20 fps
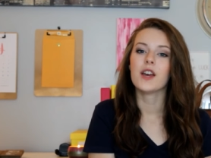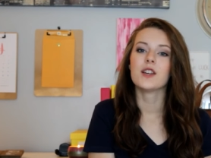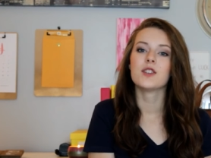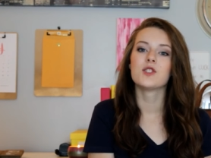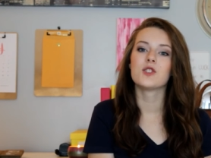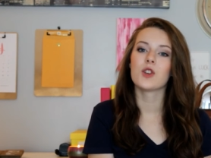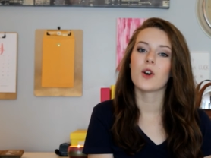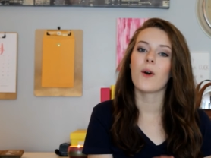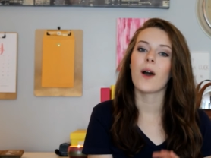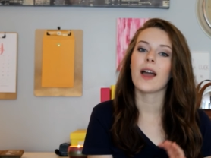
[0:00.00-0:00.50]

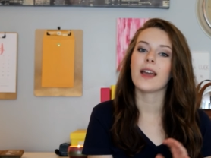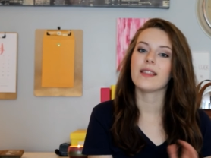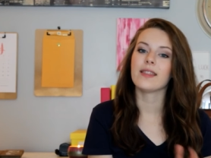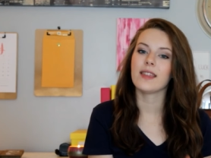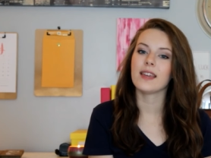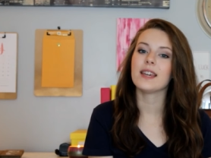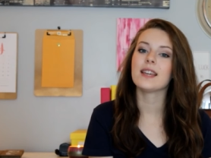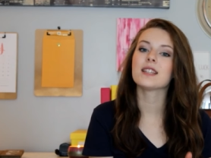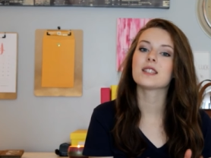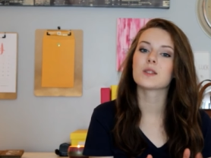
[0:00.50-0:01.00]
so I
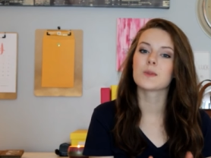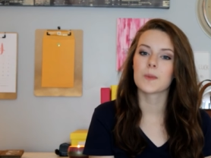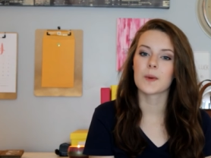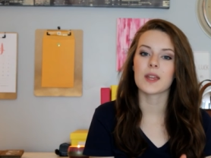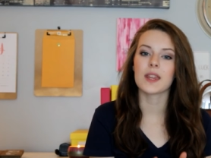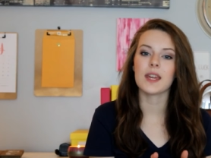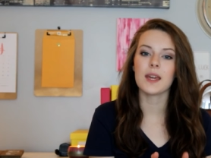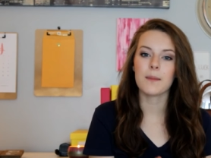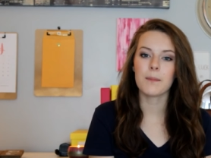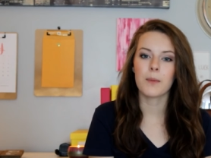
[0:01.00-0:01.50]
think it's
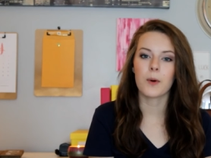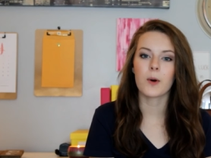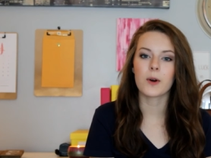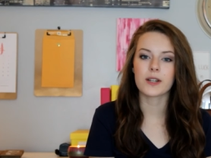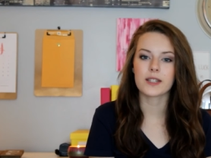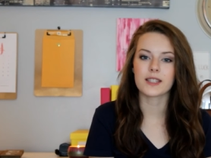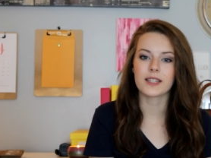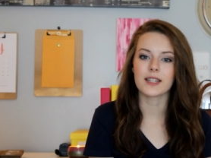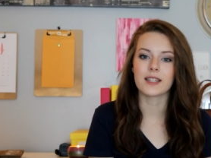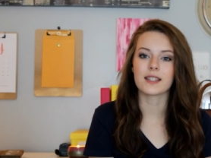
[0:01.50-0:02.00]
really
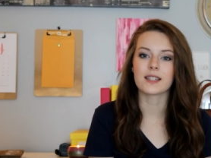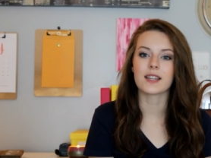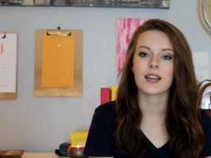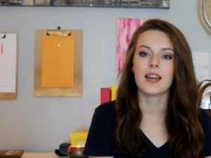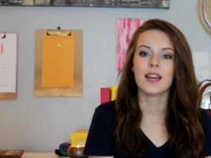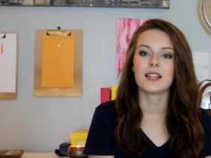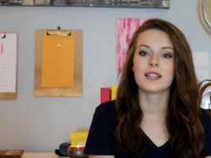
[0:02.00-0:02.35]
important